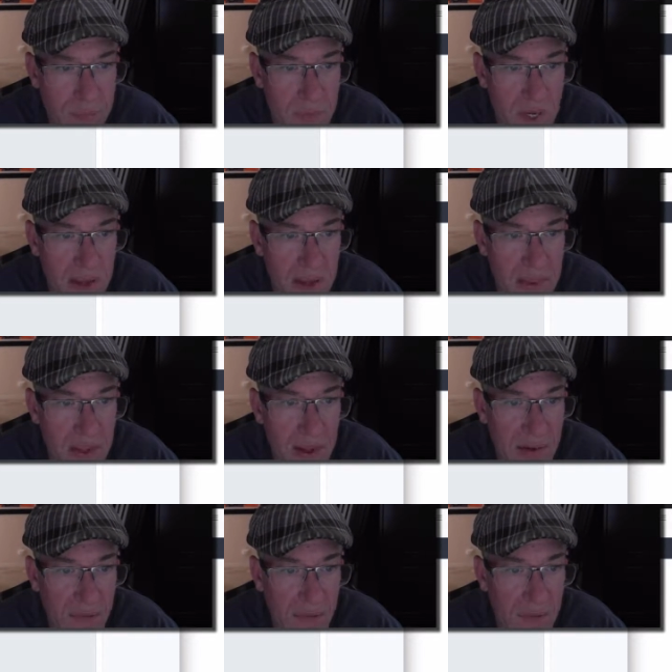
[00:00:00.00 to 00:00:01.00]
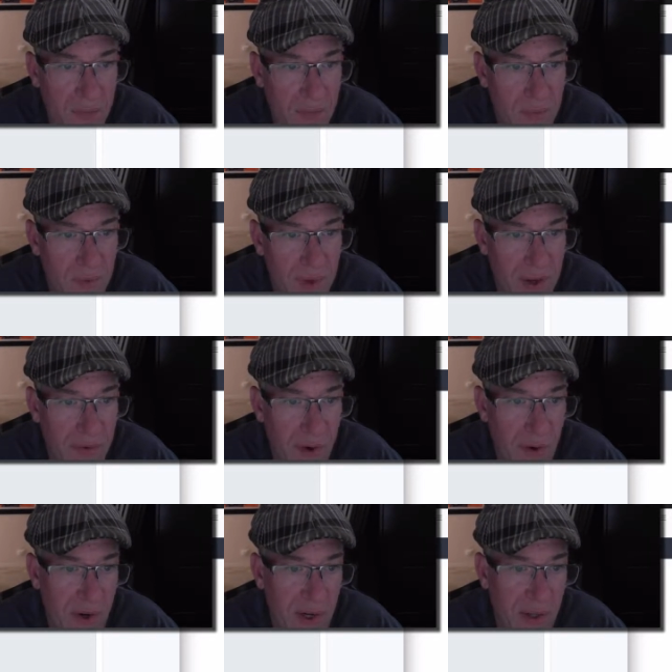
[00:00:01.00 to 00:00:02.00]
then, like if
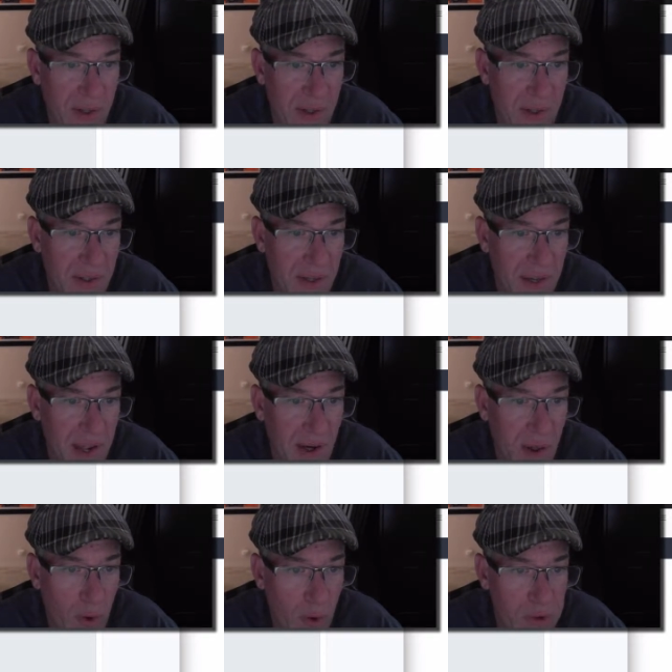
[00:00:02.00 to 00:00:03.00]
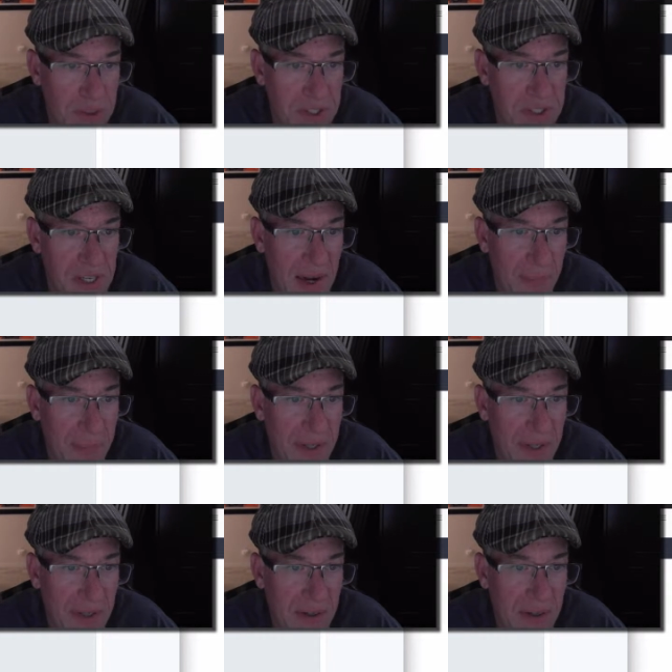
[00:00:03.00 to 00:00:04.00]
you're in any kind of grocery
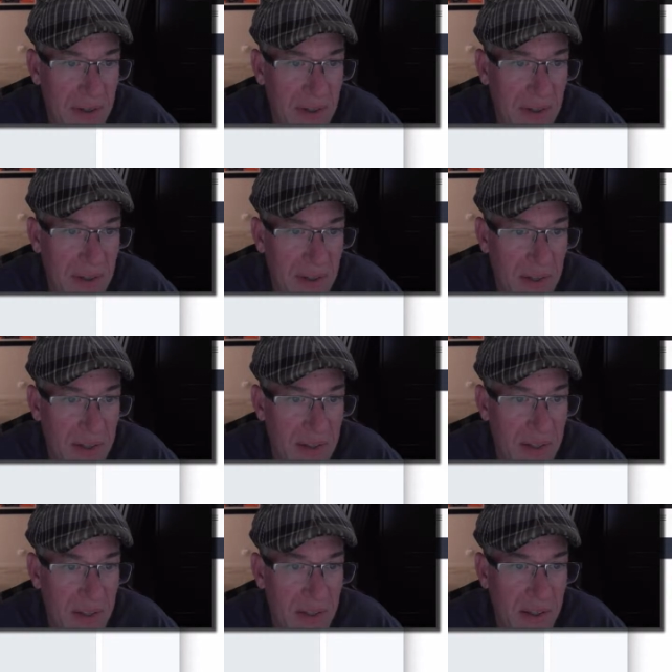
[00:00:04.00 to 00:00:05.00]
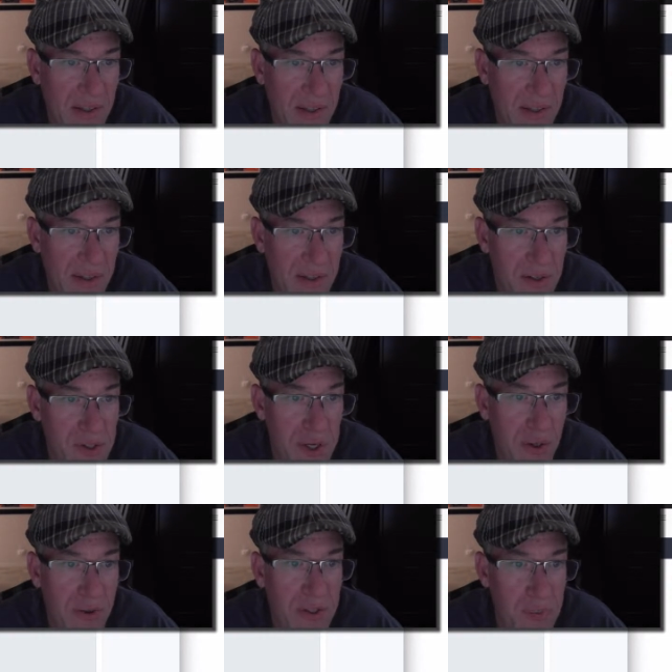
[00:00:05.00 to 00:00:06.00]
shopping, the
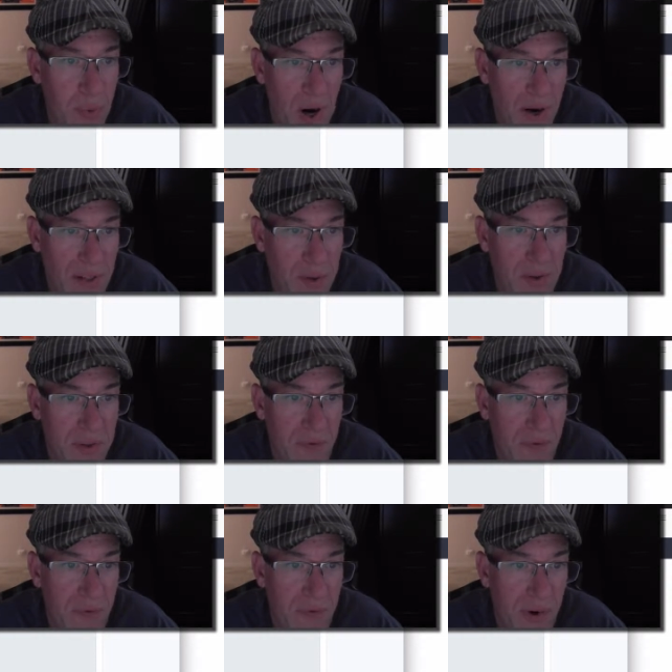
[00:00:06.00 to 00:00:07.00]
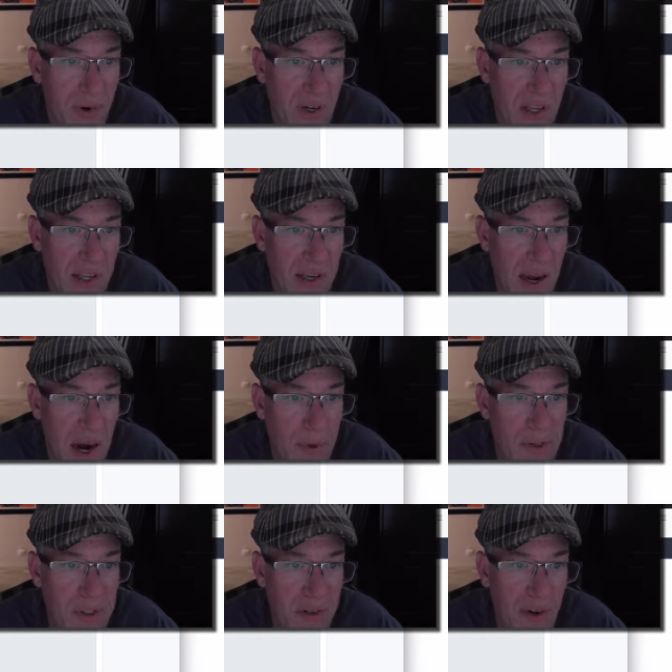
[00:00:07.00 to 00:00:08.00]
children's products, if you're in
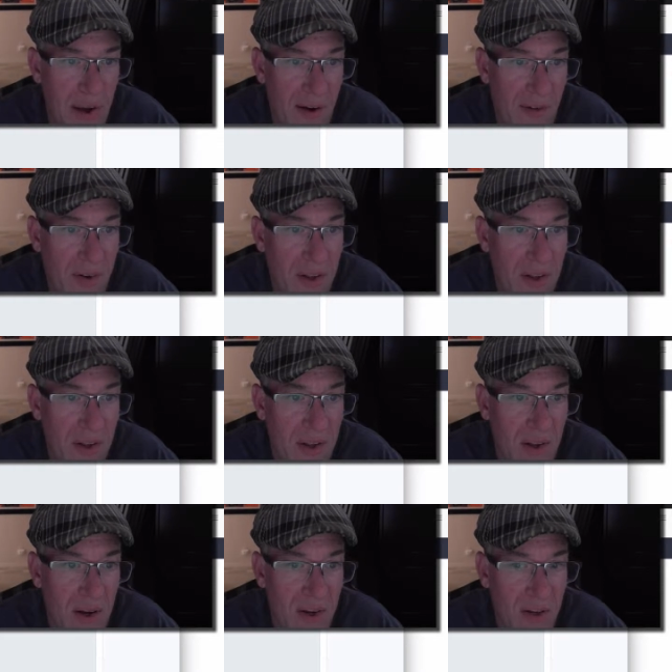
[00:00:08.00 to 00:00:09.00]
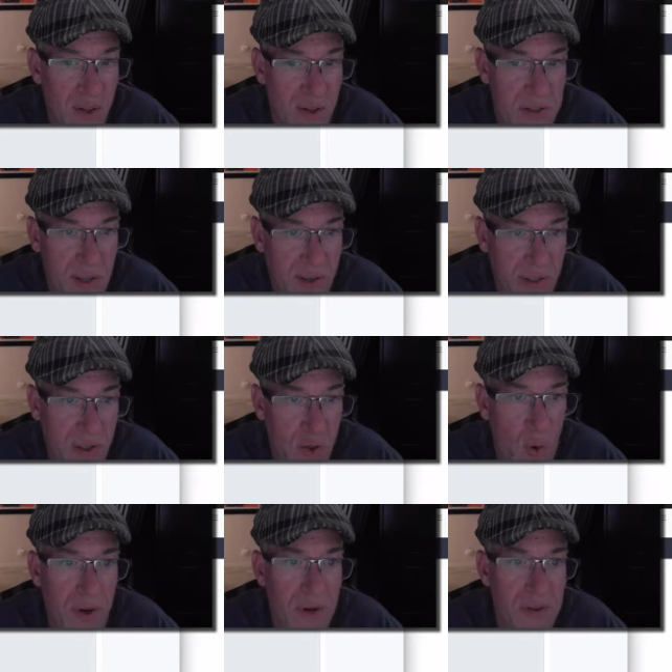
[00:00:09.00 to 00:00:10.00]
e-commerce and you have selling
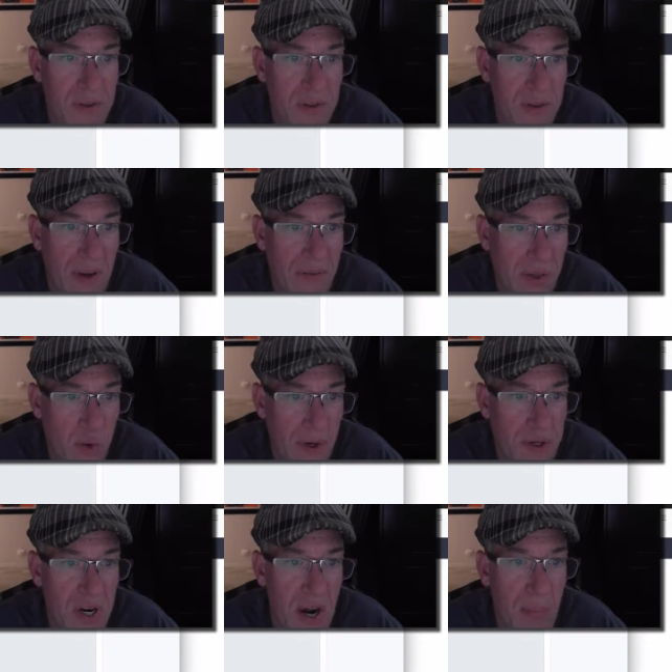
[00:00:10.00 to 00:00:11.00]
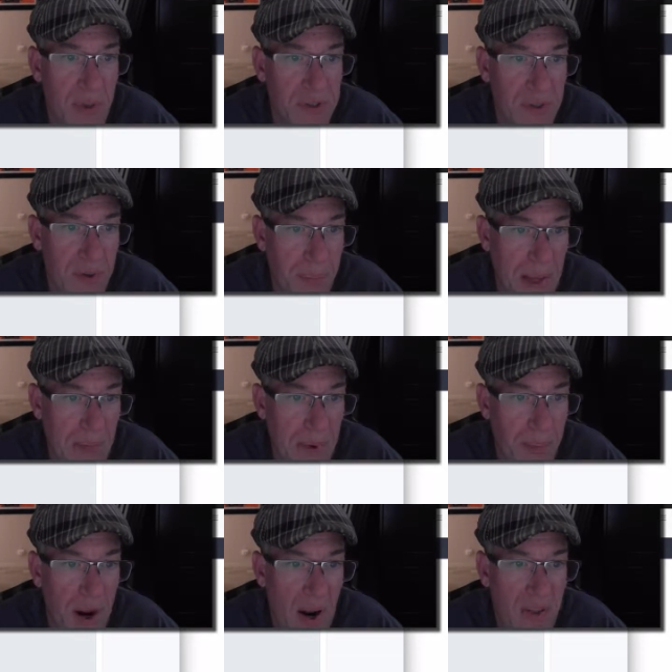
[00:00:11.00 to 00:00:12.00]
toys, you have the toy shoppers or the baby
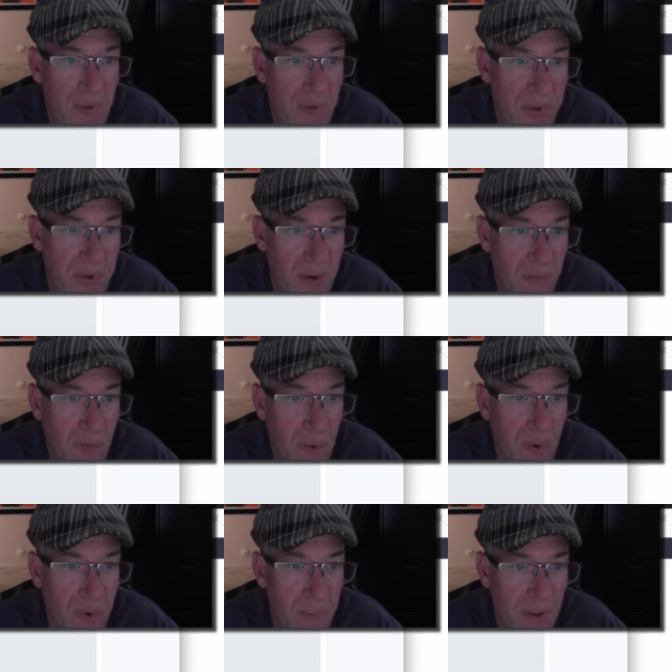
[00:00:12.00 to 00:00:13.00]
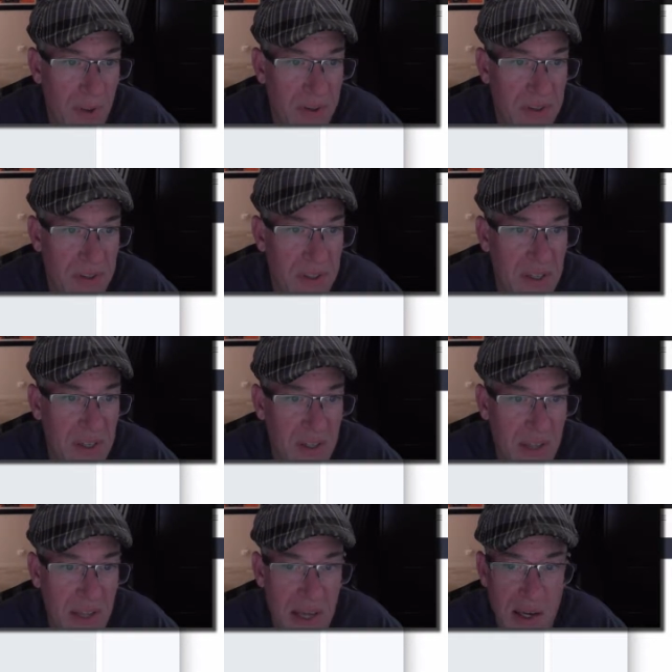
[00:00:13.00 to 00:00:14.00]
products for the mothers,
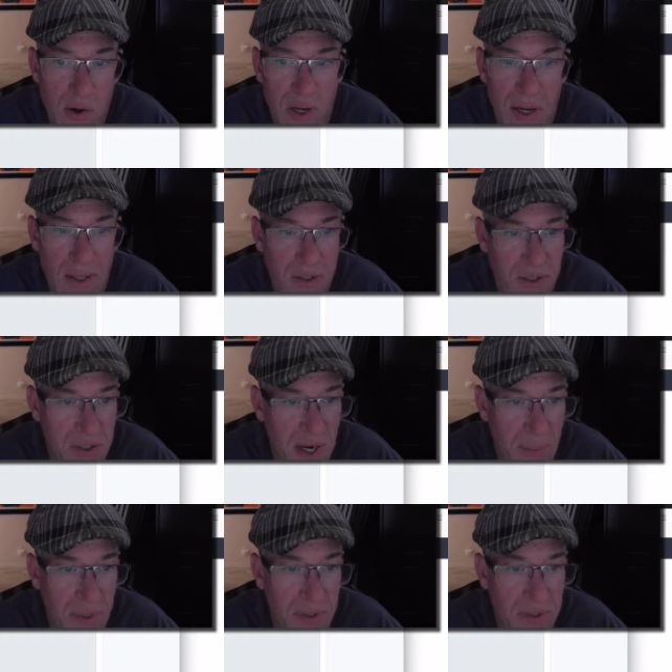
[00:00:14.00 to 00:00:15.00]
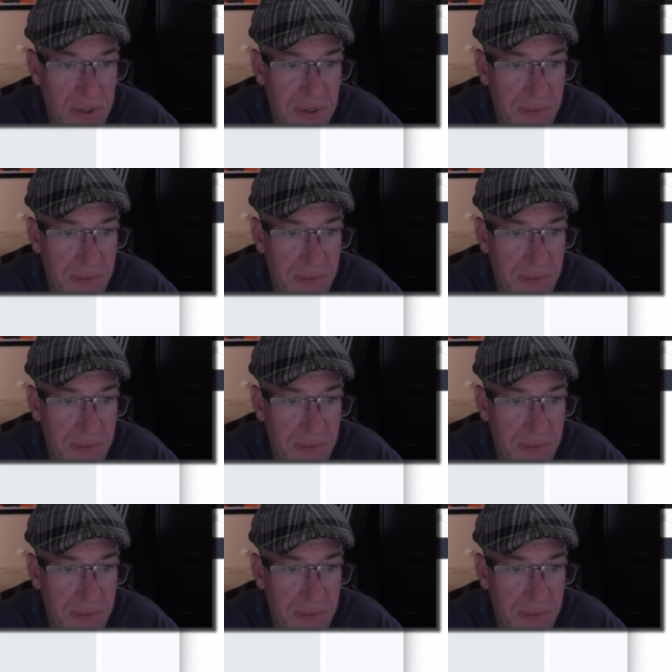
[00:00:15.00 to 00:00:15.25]
eco-conscious shoppers,